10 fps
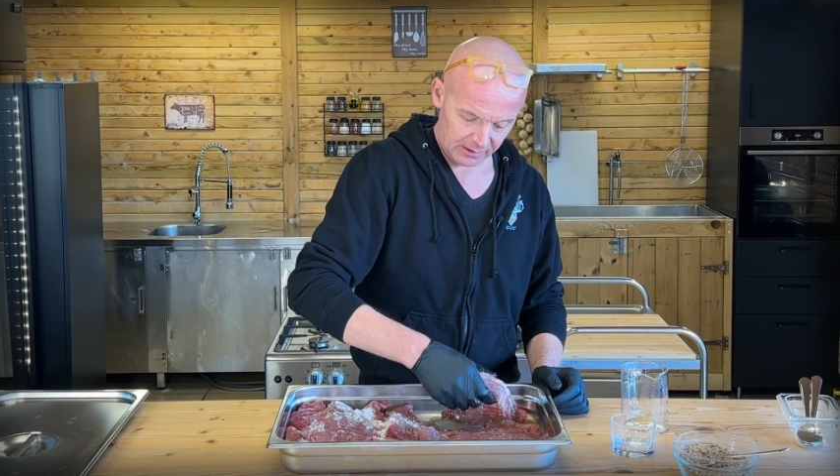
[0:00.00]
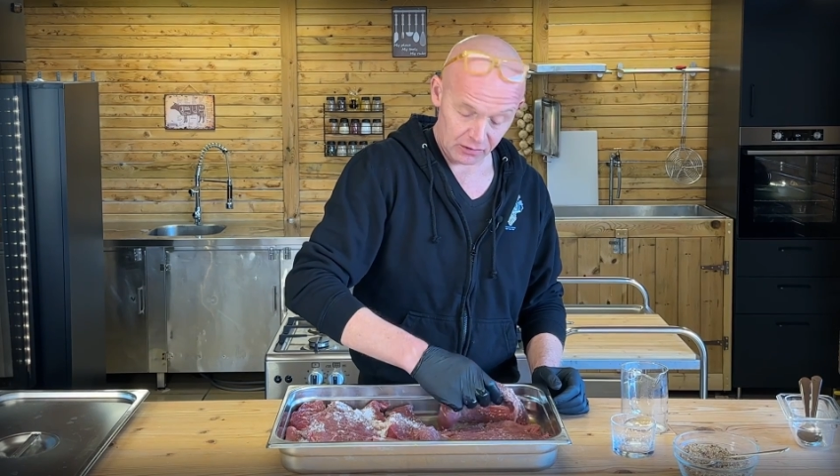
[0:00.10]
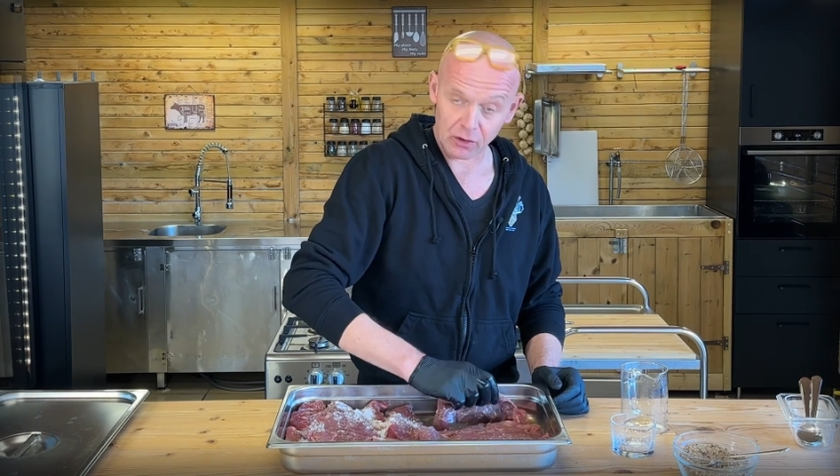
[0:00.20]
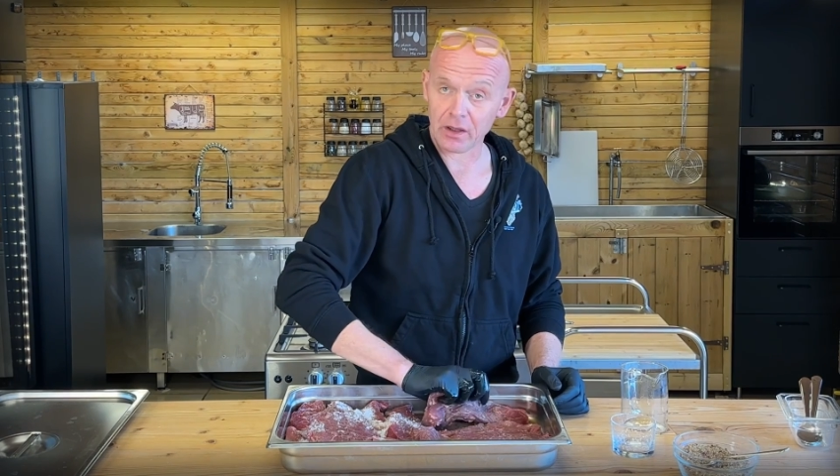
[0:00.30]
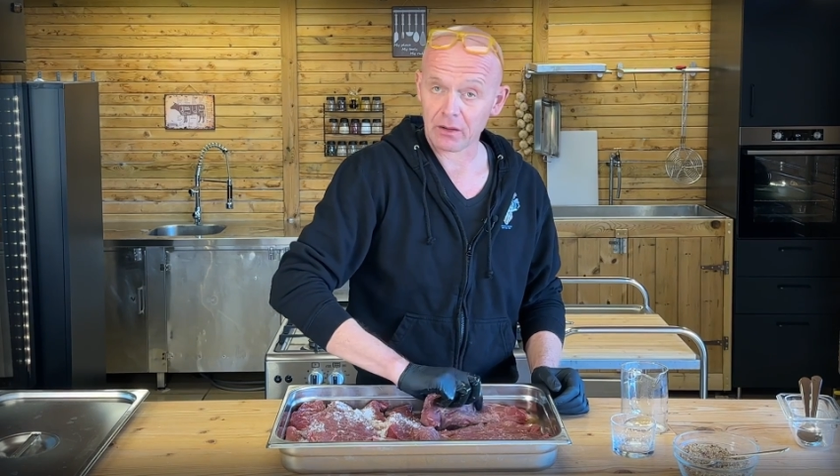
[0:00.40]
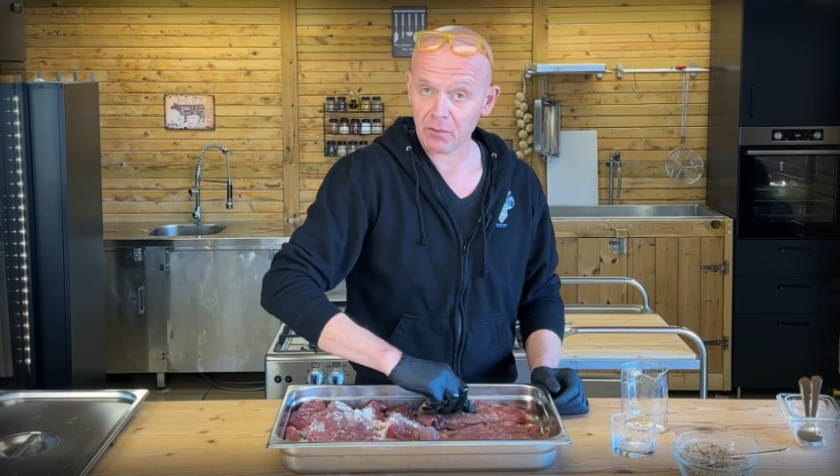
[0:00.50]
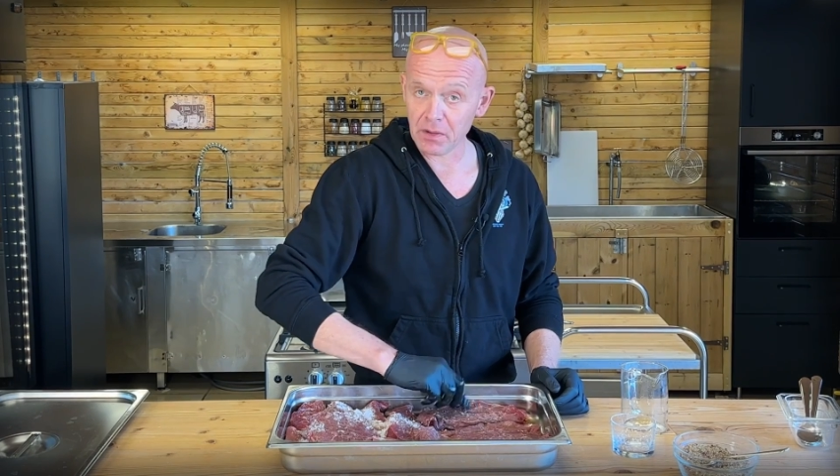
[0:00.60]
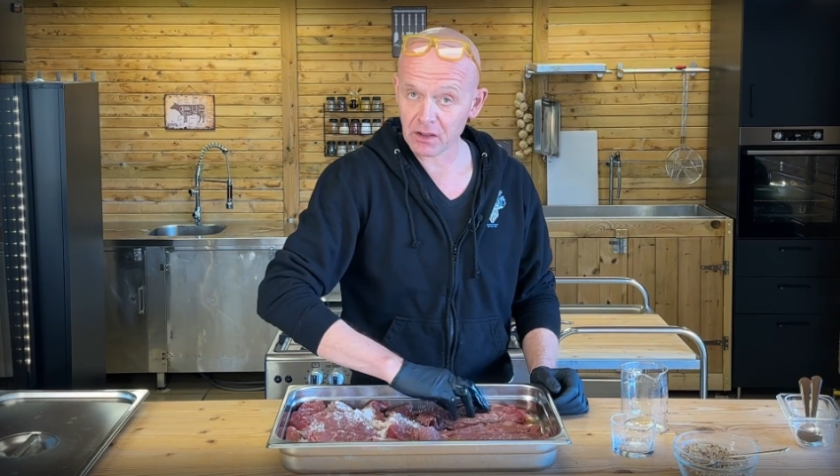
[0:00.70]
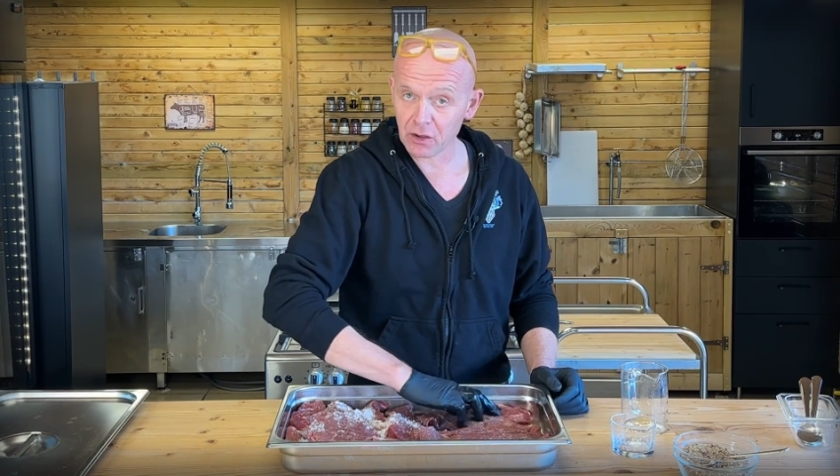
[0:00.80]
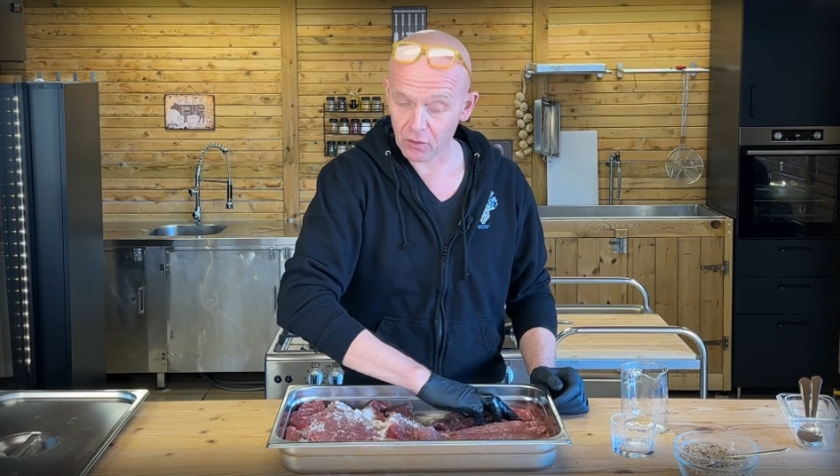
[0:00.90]
so that
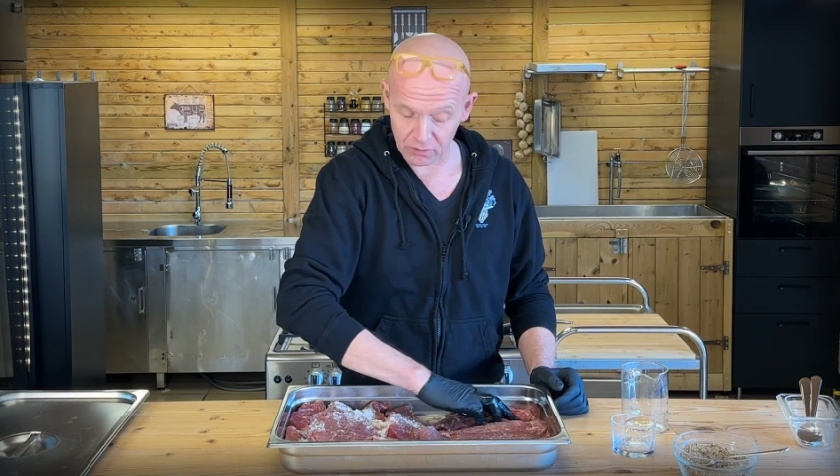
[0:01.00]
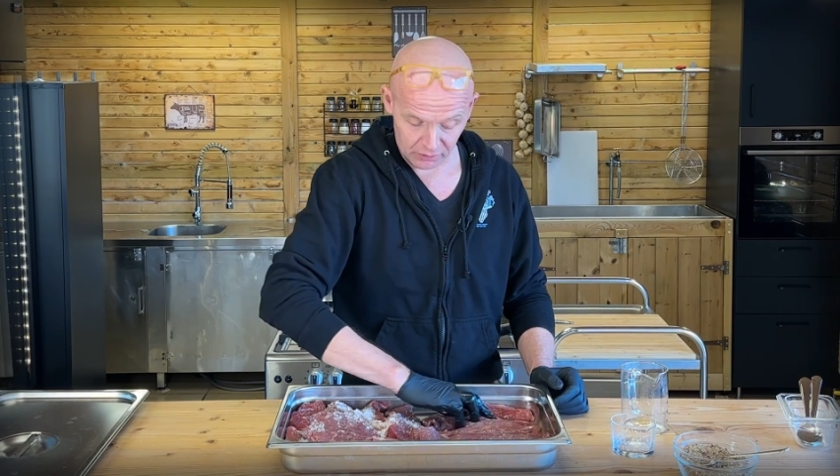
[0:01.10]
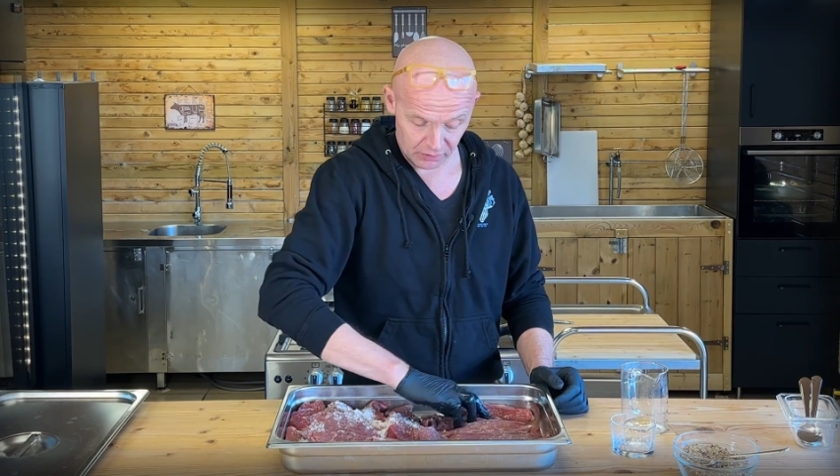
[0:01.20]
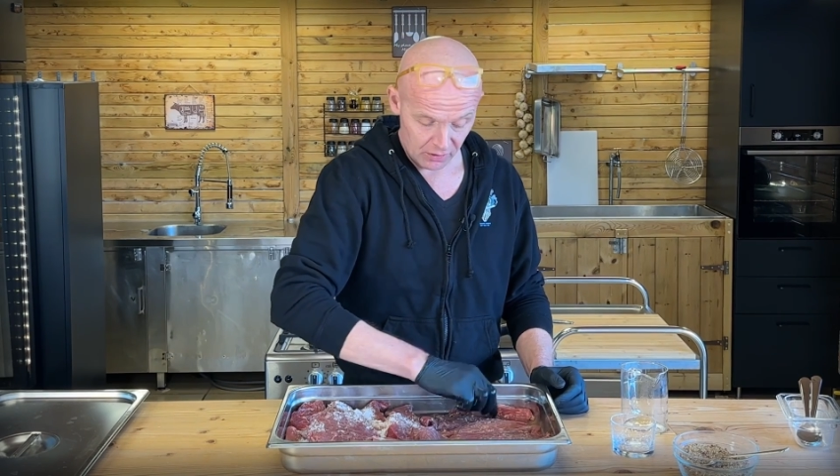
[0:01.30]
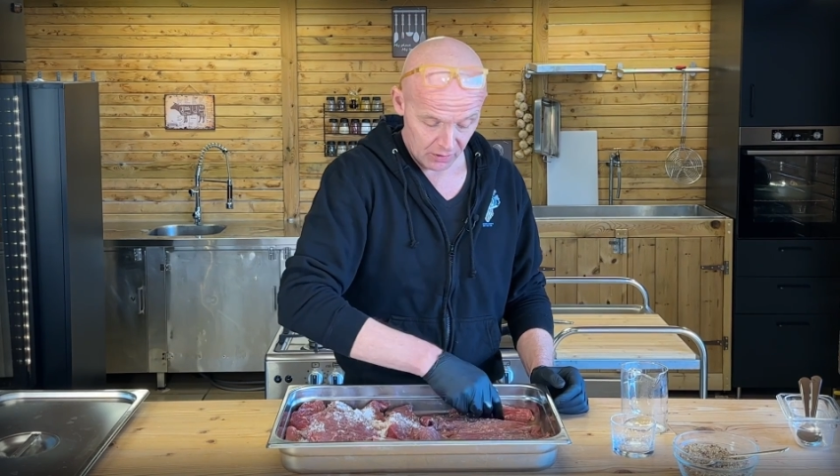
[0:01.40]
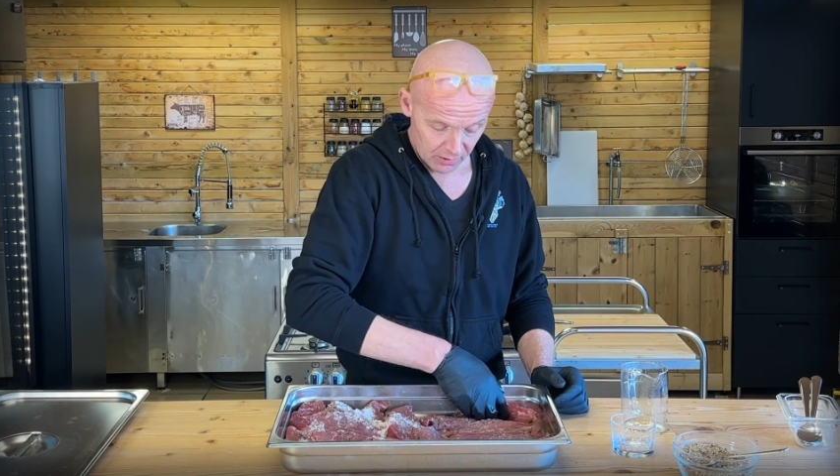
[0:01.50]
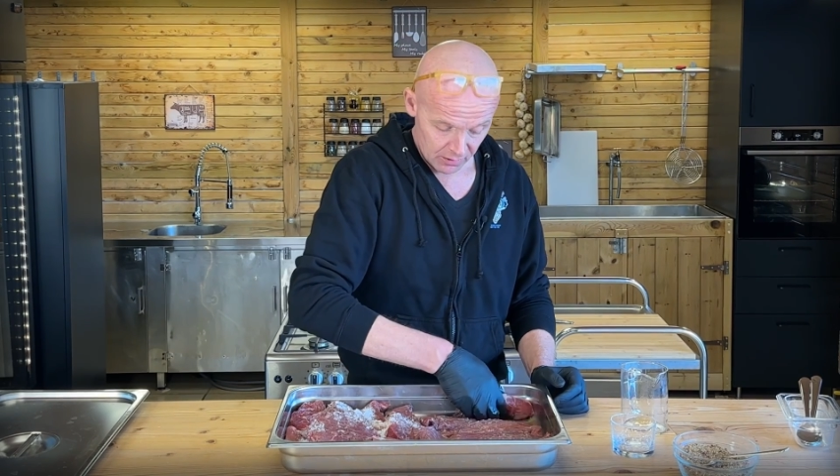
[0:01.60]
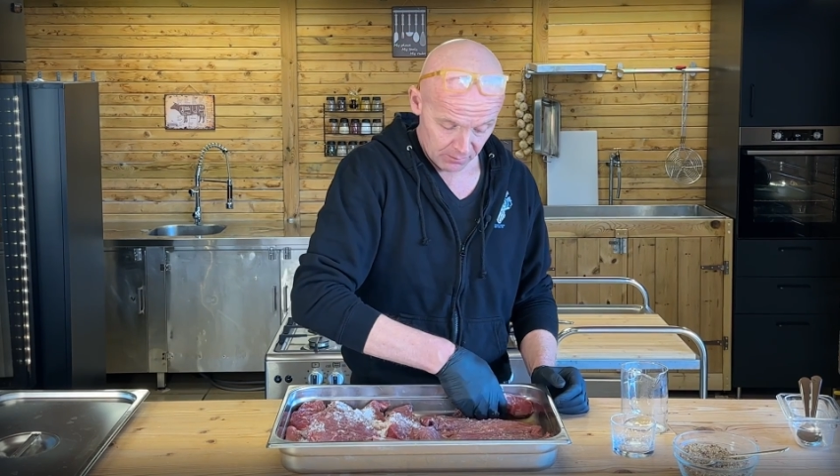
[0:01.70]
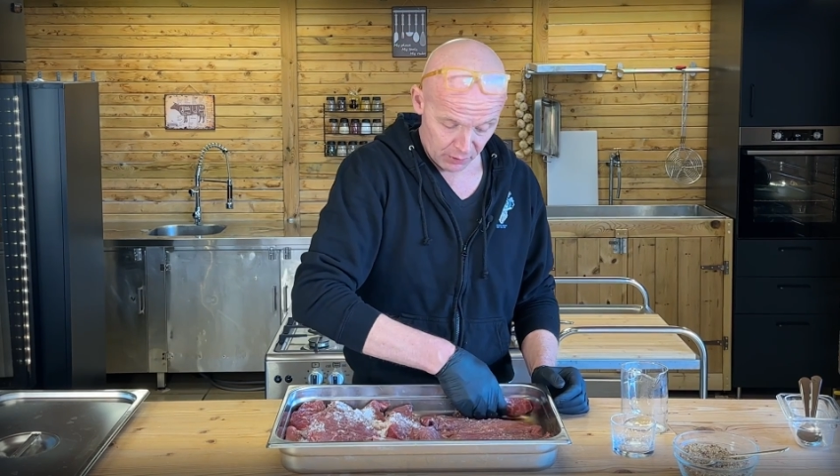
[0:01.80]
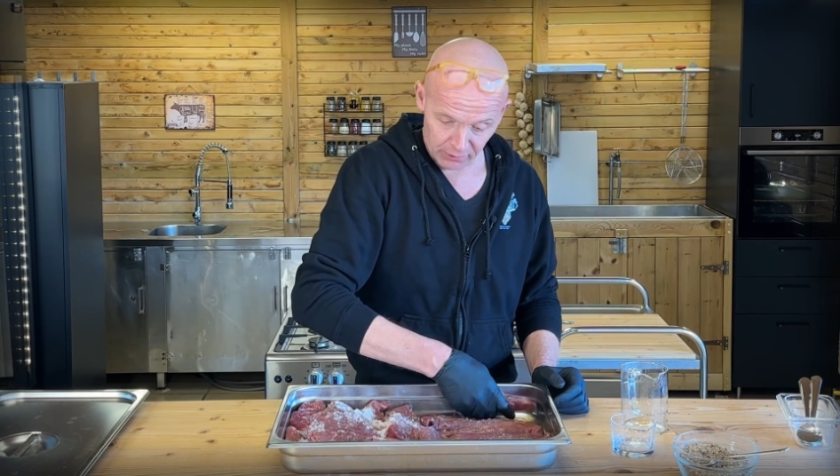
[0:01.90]
meat cures
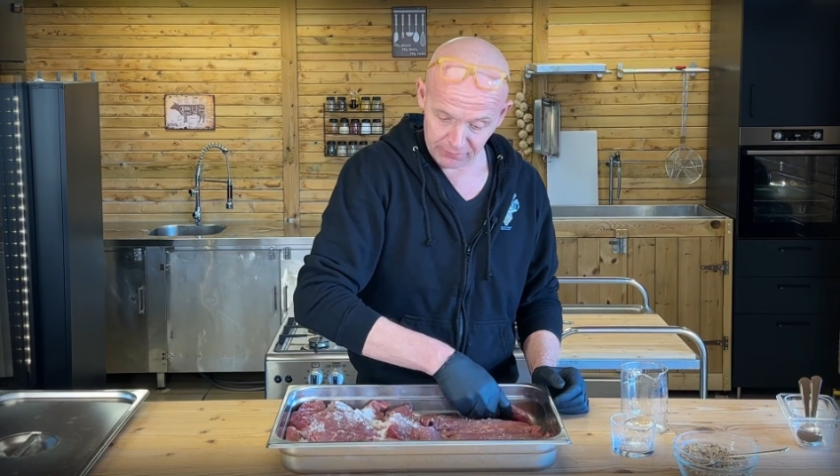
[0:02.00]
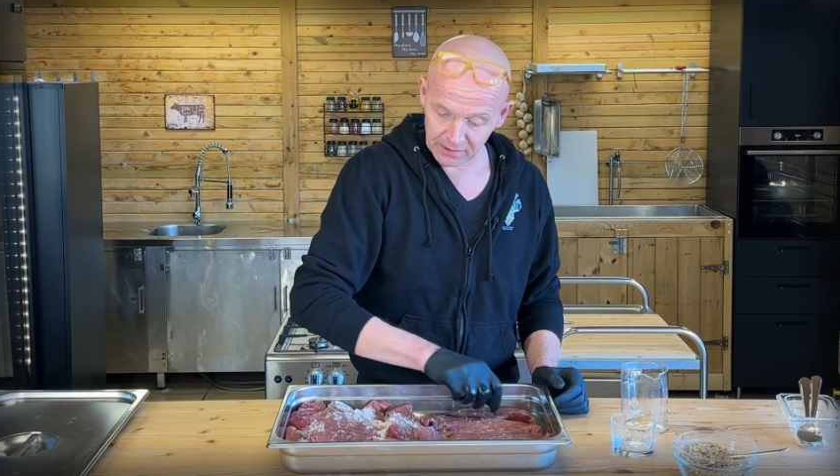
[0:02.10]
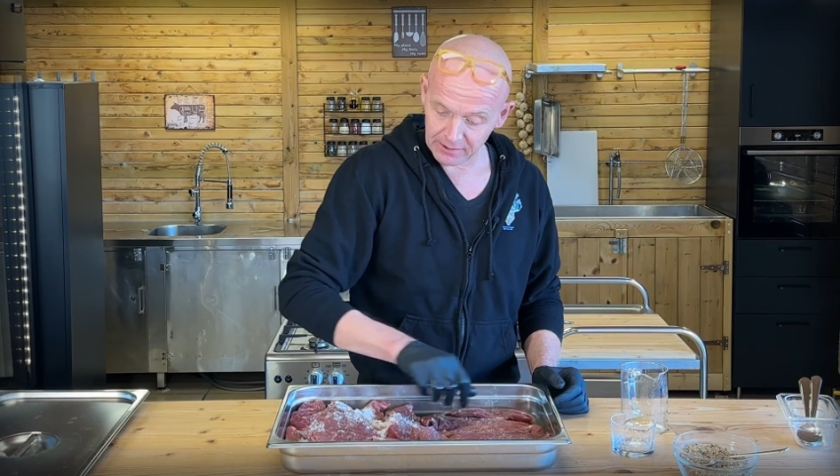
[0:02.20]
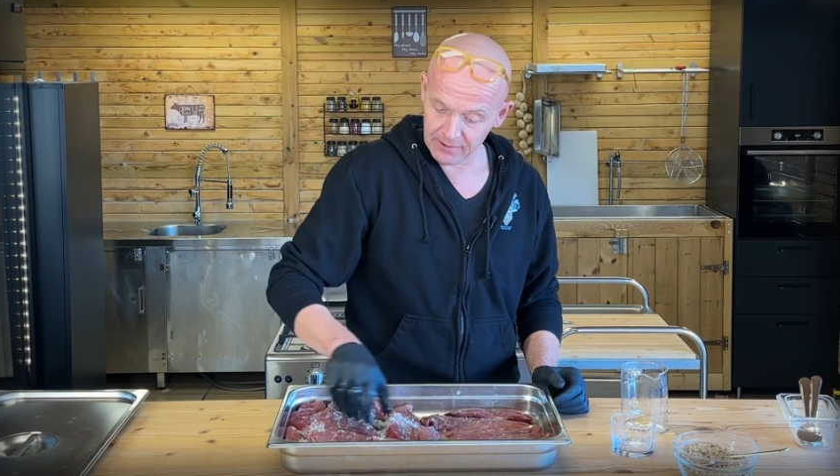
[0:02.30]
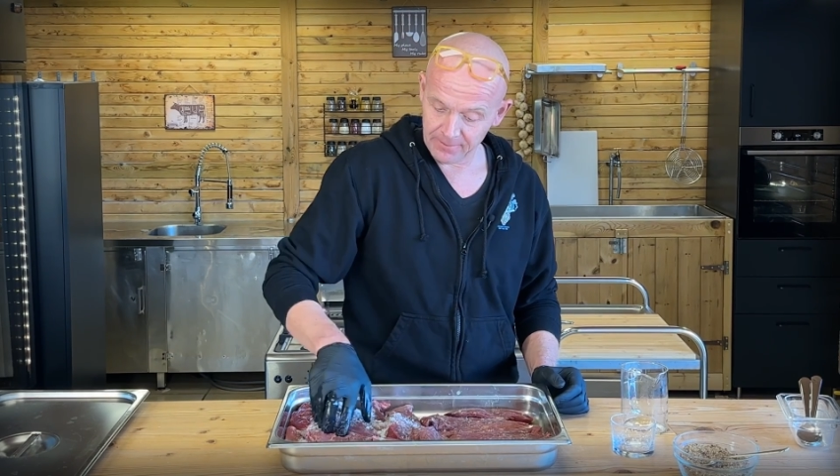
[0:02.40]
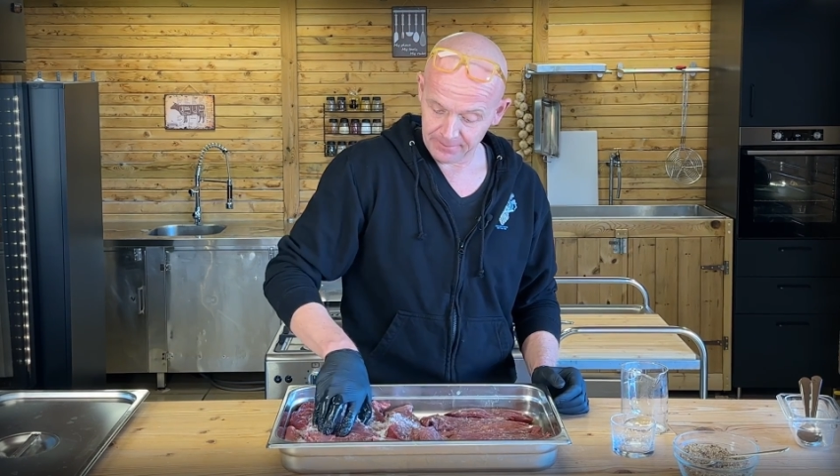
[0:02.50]
perfectly.